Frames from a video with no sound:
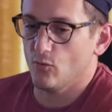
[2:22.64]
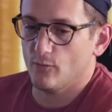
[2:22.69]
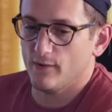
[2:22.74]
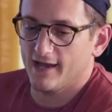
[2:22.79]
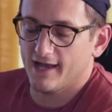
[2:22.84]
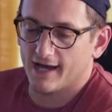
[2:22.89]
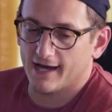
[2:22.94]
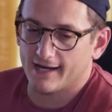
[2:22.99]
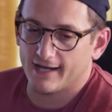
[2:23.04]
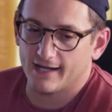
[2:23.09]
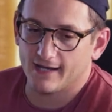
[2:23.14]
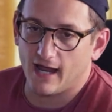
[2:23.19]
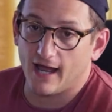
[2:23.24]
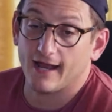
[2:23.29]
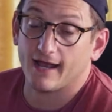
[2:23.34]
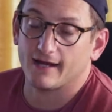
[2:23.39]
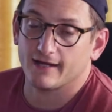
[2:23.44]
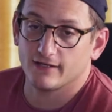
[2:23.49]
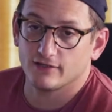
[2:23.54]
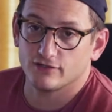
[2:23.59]
got
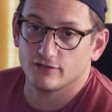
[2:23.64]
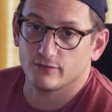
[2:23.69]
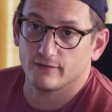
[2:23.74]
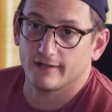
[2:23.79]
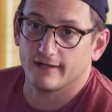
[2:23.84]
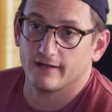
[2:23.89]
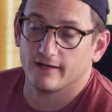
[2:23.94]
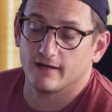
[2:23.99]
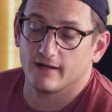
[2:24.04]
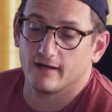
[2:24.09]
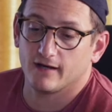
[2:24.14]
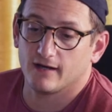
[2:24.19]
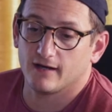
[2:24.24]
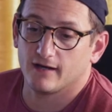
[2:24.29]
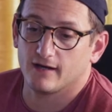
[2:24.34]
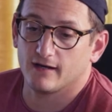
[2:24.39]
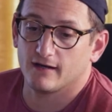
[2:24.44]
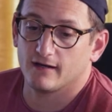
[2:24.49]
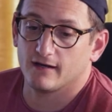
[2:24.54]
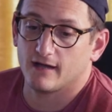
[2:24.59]
into it.
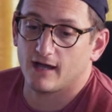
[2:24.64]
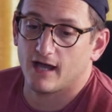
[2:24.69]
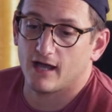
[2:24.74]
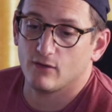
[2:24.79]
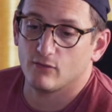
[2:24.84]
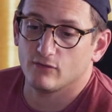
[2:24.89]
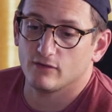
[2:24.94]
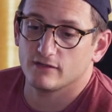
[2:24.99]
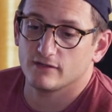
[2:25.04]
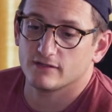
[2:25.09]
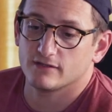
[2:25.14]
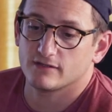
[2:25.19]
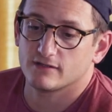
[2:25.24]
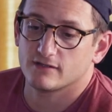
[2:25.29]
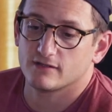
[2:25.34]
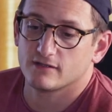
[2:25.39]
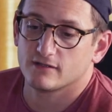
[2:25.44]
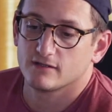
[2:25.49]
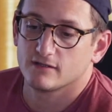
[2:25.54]
I was